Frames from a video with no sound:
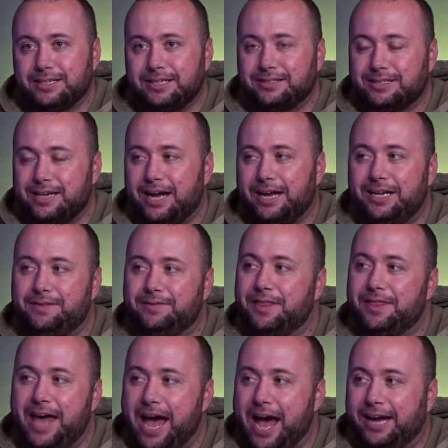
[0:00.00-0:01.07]
It's not even
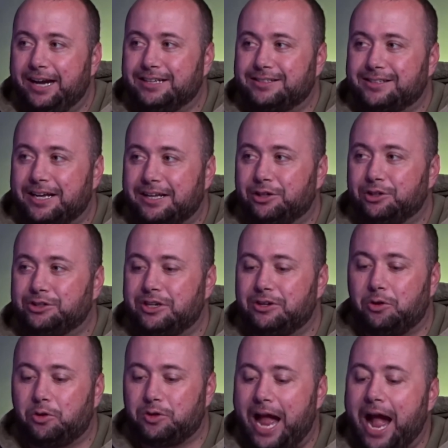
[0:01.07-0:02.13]
that. It's like there's an
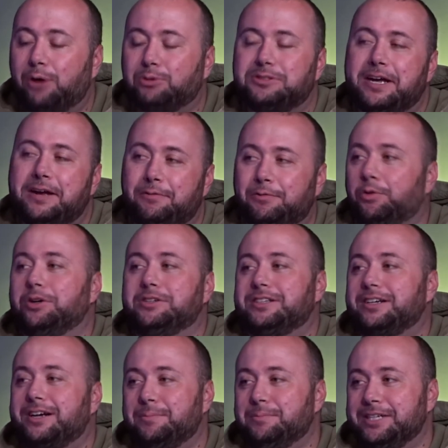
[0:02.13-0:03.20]
outside force that
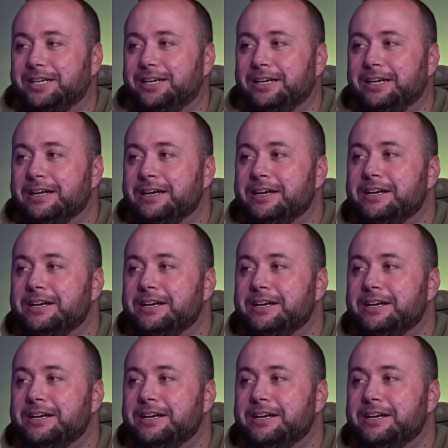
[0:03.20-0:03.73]
comes in,